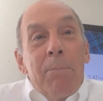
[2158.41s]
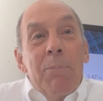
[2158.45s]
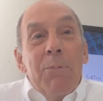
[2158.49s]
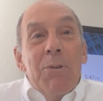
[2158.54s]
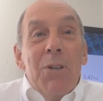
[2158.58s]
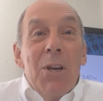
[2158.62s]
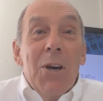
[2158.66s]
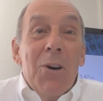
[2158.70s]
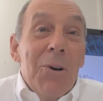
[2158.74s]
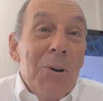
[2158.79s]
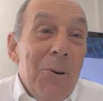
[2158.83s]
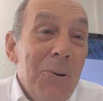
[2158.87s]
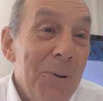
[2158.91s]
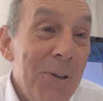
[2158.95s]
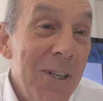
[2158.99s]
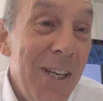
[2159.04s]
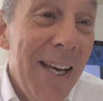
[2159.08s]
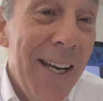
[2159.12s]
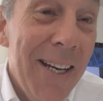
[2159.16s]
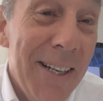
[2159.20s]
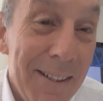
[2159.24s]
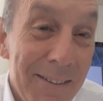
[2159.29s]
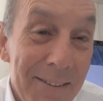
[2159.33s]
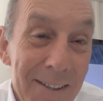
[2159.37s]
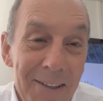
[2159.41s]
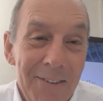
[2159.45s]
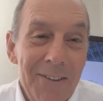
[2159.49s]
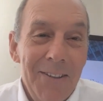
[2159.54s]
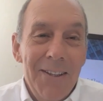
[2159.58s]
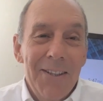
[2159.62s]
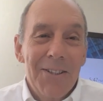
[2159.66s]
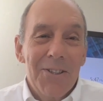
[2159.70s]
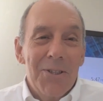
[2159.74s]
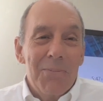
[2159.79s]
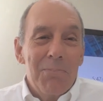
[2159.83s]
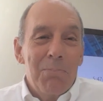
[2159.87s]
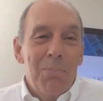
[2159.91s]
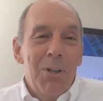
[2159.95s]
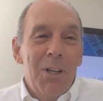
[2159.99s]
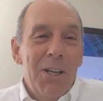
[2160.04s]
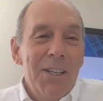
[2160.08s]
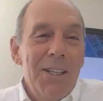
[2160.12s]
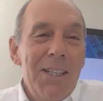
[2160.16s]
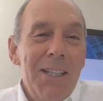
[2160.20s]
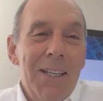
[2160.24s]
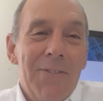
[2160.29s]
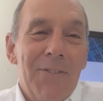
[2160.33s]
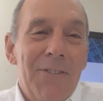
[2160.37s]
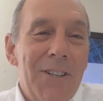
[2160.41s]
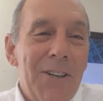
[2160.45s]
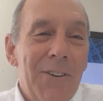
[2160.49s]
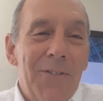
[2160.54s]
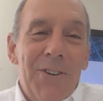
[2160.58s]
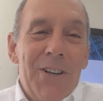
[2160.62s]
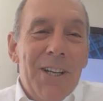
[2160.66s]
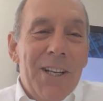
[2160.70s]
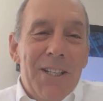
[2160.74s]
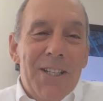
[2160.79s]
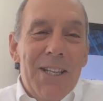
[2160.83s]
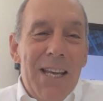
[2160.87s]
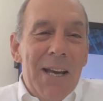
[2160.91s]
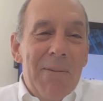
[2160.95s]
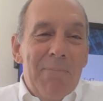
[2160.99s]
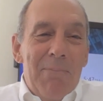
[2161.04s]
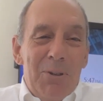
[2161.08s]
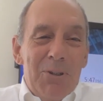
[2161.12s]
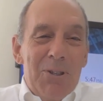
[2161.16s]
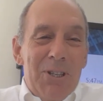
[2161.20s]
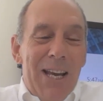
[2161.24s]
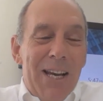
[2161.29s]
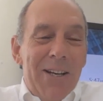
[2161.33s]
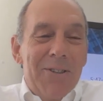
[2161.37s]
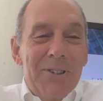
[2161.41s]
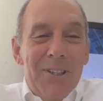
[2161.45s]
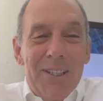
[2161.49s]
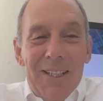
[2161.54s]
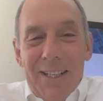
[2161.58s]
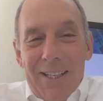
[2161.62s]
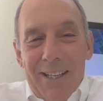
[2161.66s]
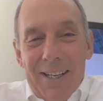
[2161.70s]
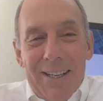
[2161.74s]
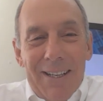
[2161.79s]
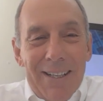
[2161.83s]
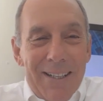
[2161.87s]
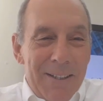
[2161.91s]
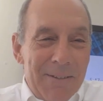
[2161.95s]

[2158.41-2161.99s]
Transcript: So yeah, I mean, there's plenty of different examples out there.